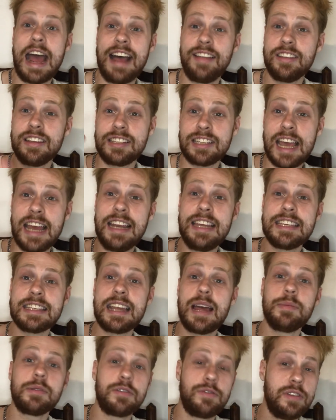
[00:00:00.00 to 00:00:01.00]
and the
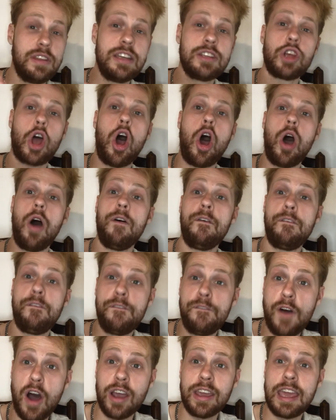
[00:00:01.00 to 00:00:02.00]
telesnaps for this
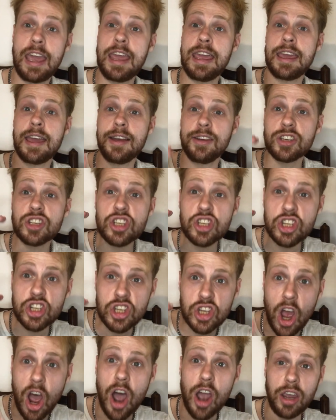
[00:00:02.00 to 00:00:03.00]
fucking
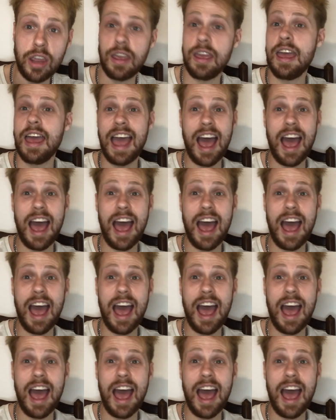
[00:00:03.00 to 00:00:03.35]
suck.